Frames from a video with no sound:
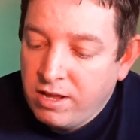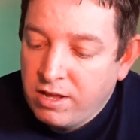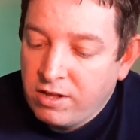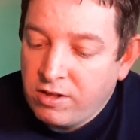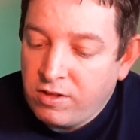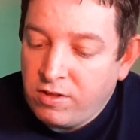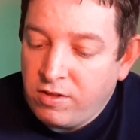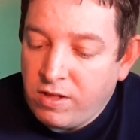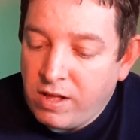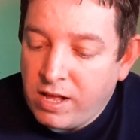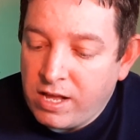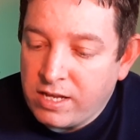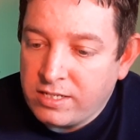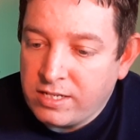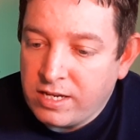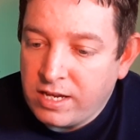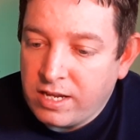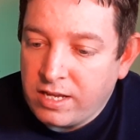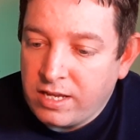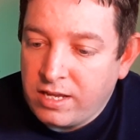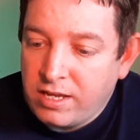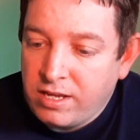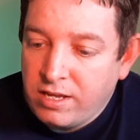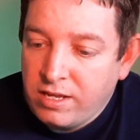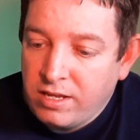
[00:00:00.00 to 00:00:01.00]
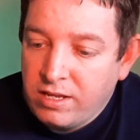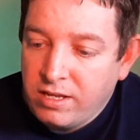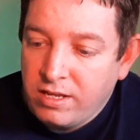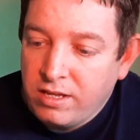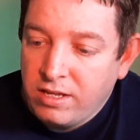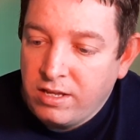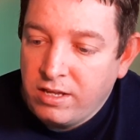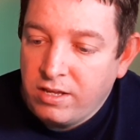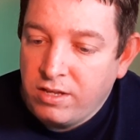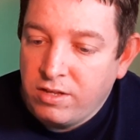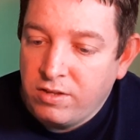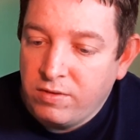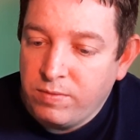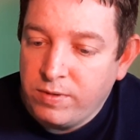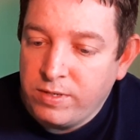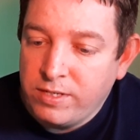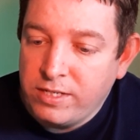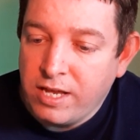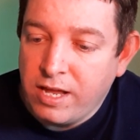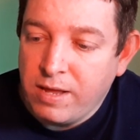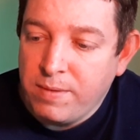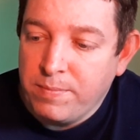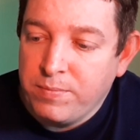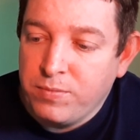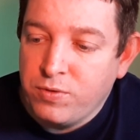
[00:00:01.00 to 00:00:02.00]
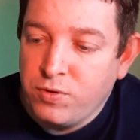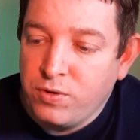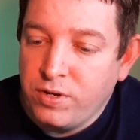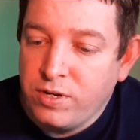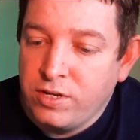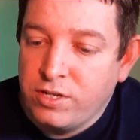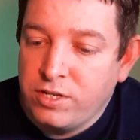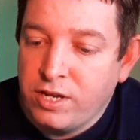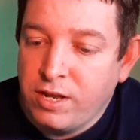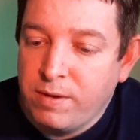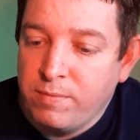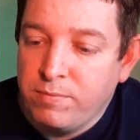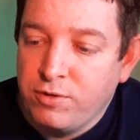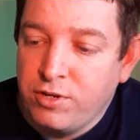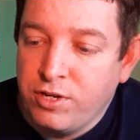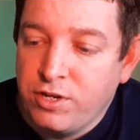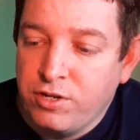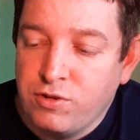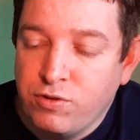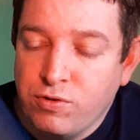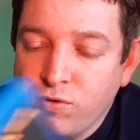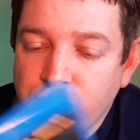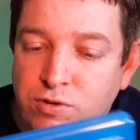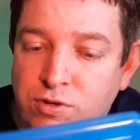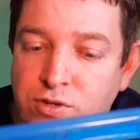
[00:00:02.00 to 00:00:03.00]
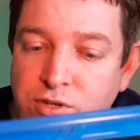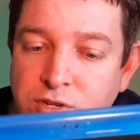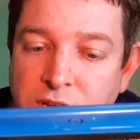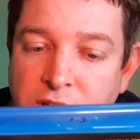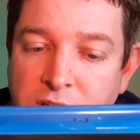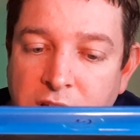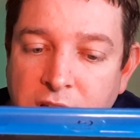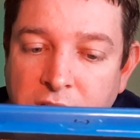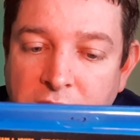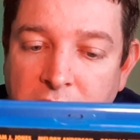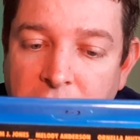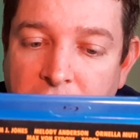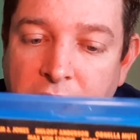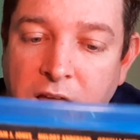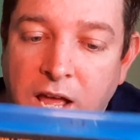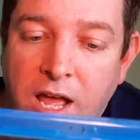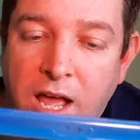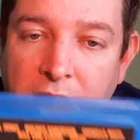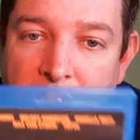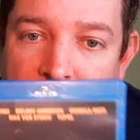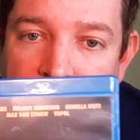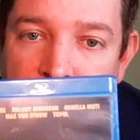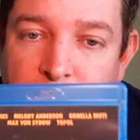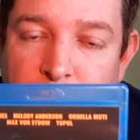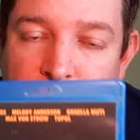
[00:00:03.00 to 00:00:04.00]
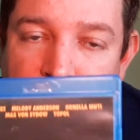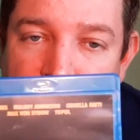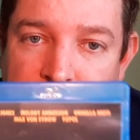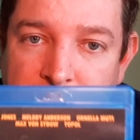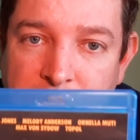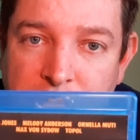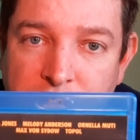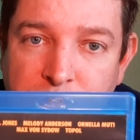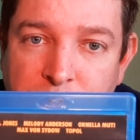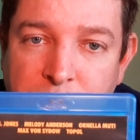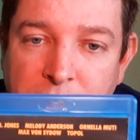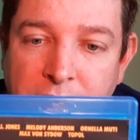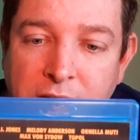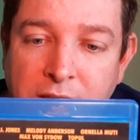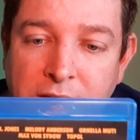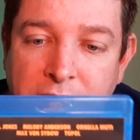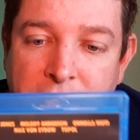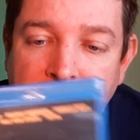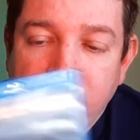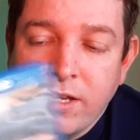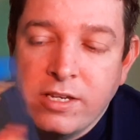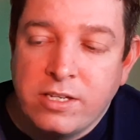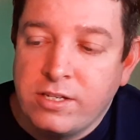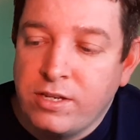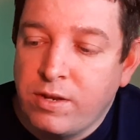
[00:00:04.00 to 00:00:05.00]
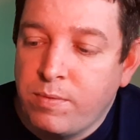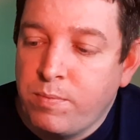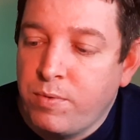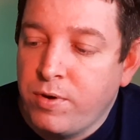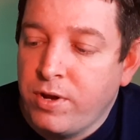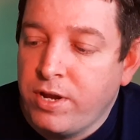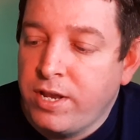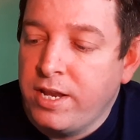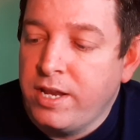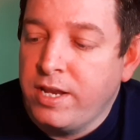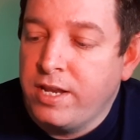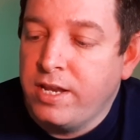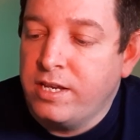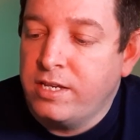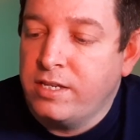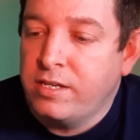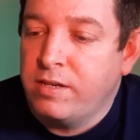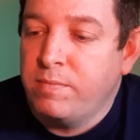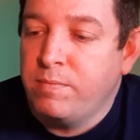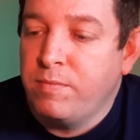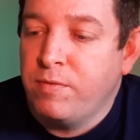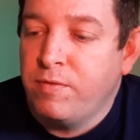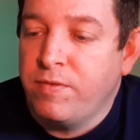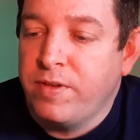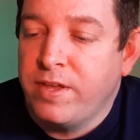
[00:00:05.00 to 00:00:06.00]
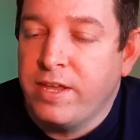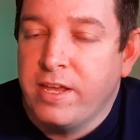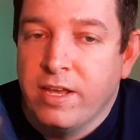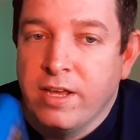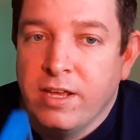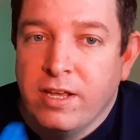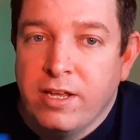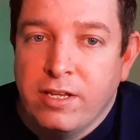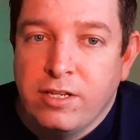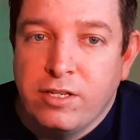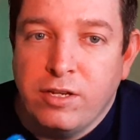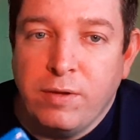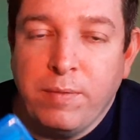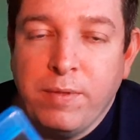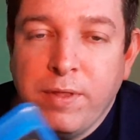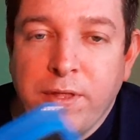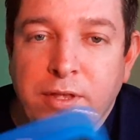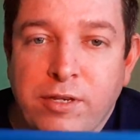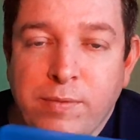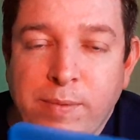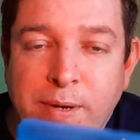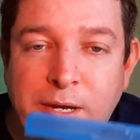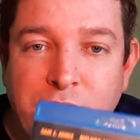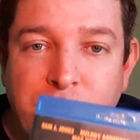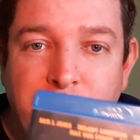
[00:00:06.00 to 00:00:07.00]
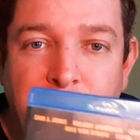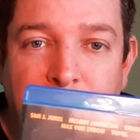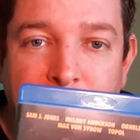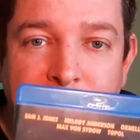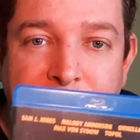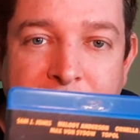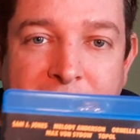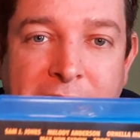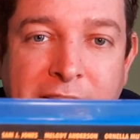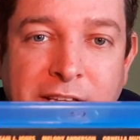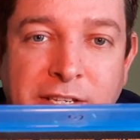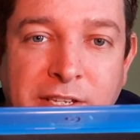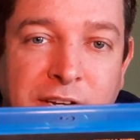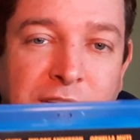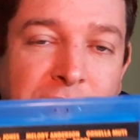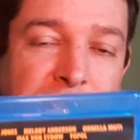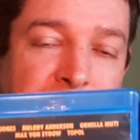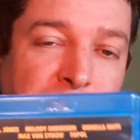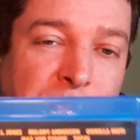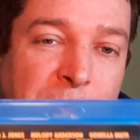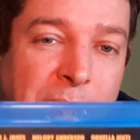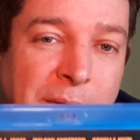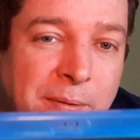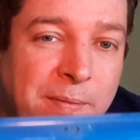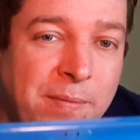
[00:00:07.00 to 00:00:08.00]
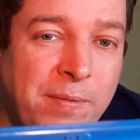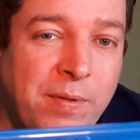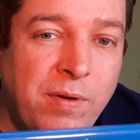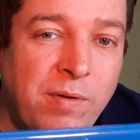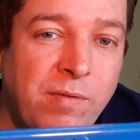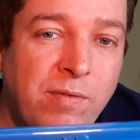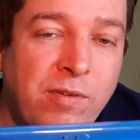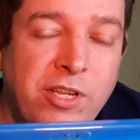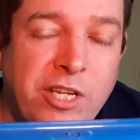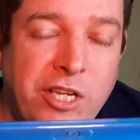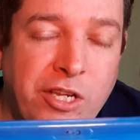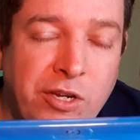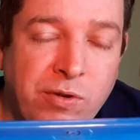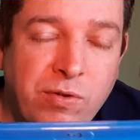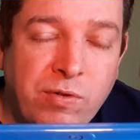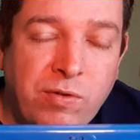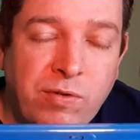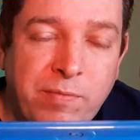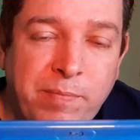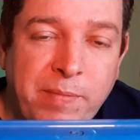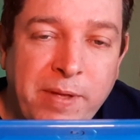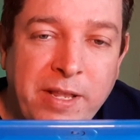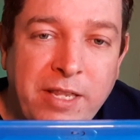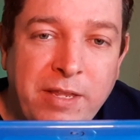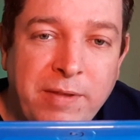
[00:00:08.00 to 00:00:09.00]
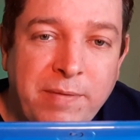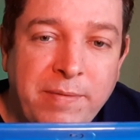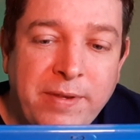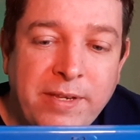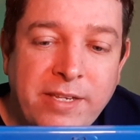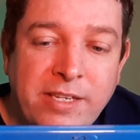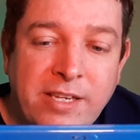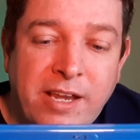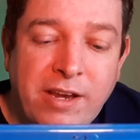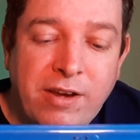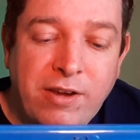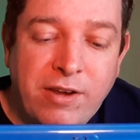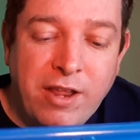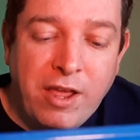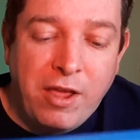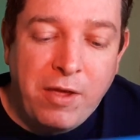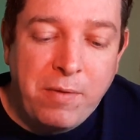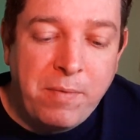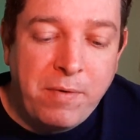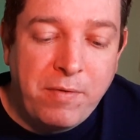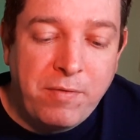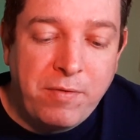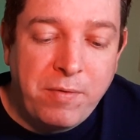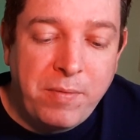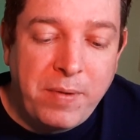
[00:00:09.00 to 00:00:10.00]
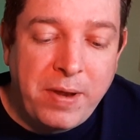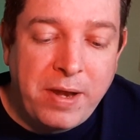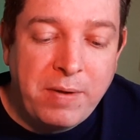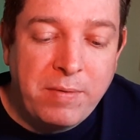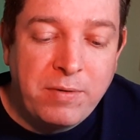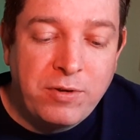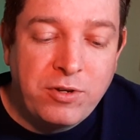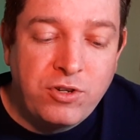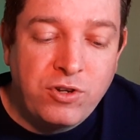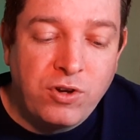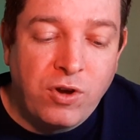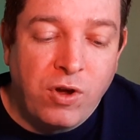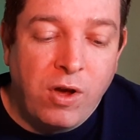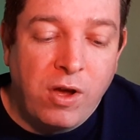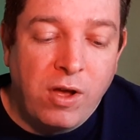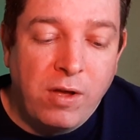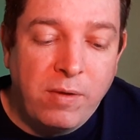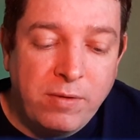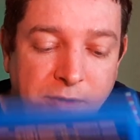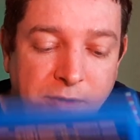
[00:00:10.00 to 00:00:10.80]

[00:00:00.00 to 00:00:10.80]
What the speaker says: Classic. With Sam J. Jones. I have watched this one. I think this is a pretty decent movie. Some of the special effects are a little bit, you know, a bit to be desired now, but for when it was shot, it